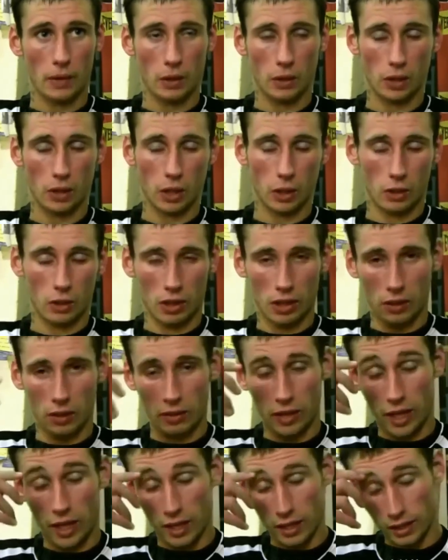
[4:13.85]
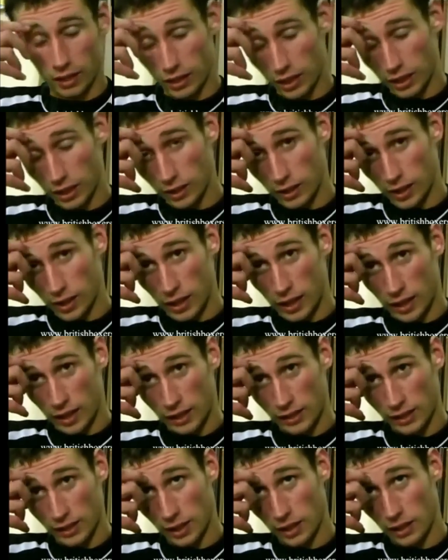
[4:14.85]
No,
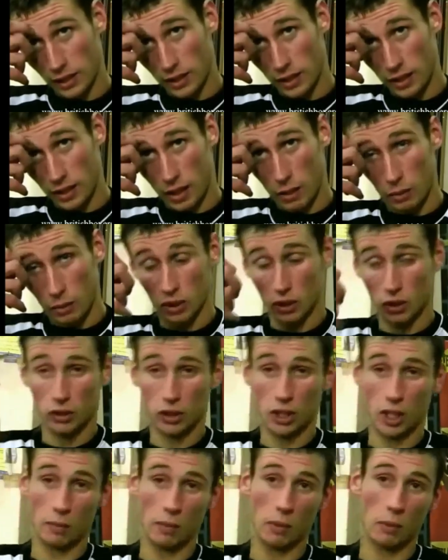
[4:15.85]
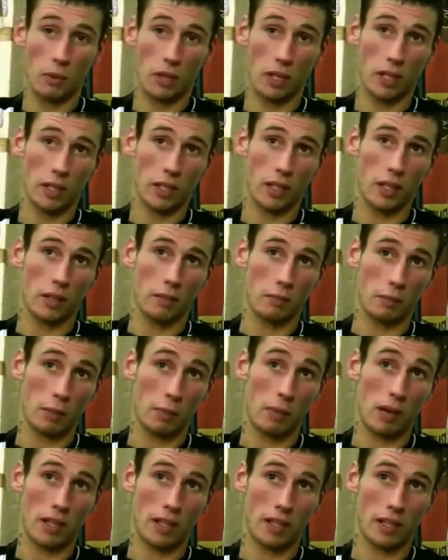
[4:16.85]
like I said, I was going to turn
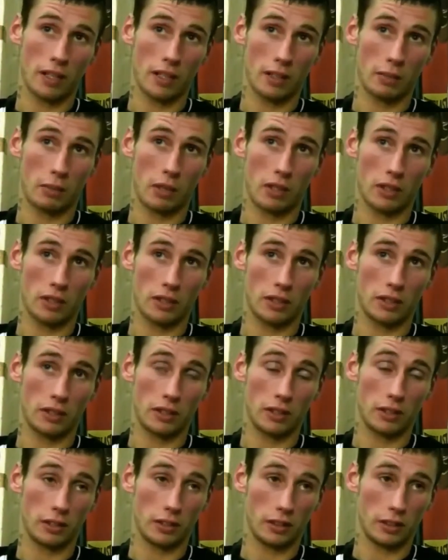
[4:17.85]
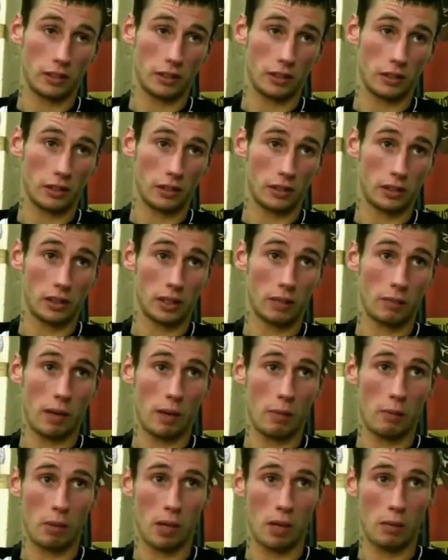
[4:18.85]
my back against boxing until I
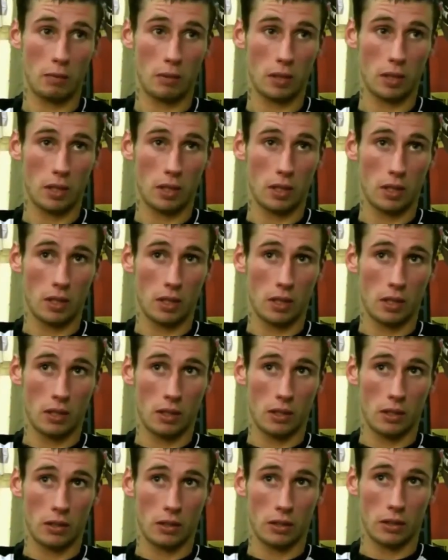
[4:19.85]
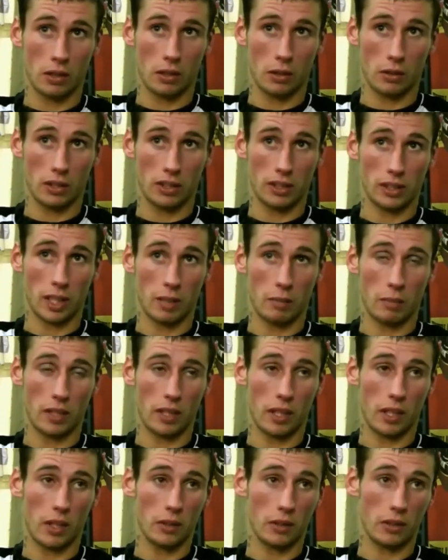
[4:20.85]
met Bob. When he sat
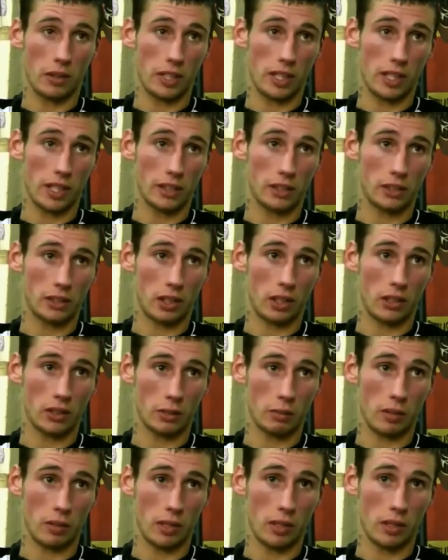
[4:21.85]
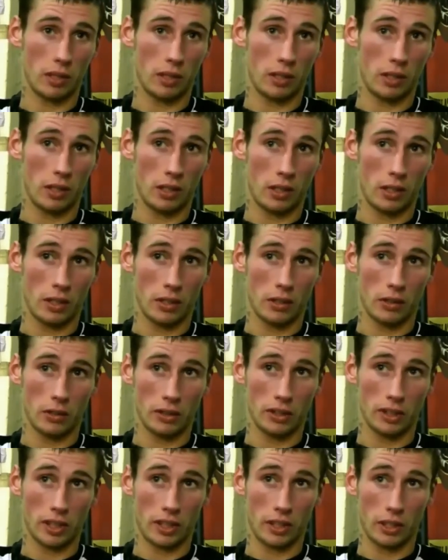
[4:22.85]
me down and he had a talk to me,
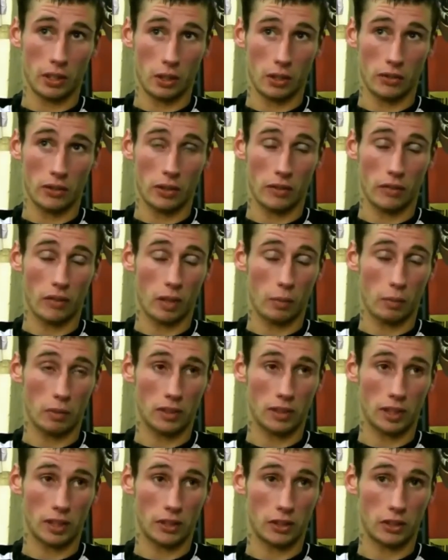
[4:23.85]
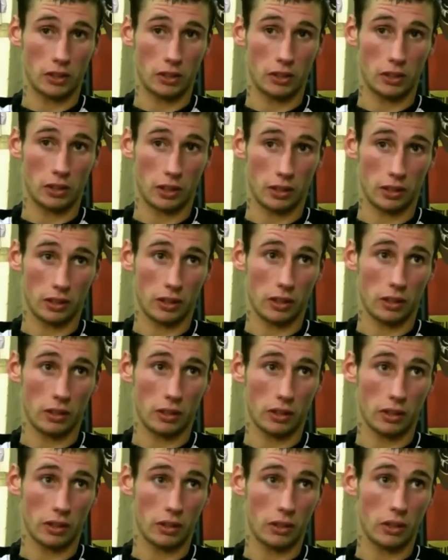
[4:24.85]
he said, I've got potential,
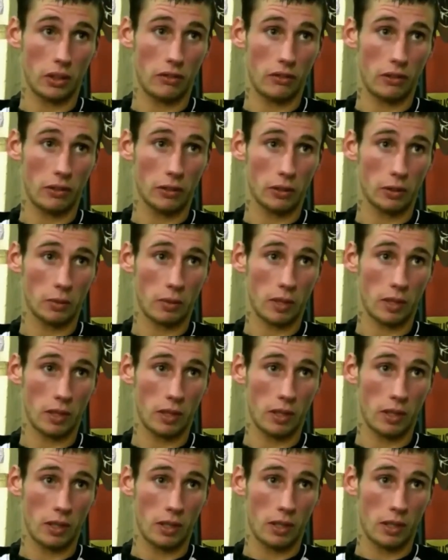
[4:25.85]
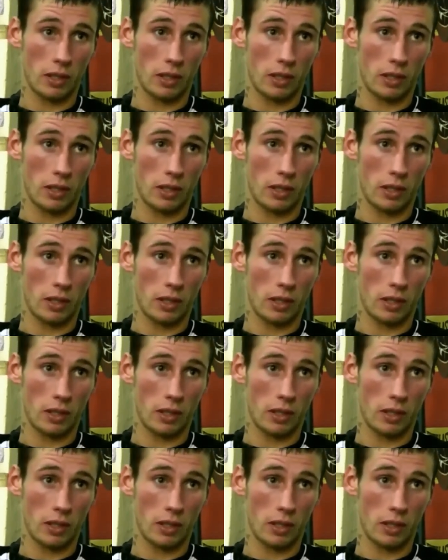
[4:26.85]
and he could do things with me.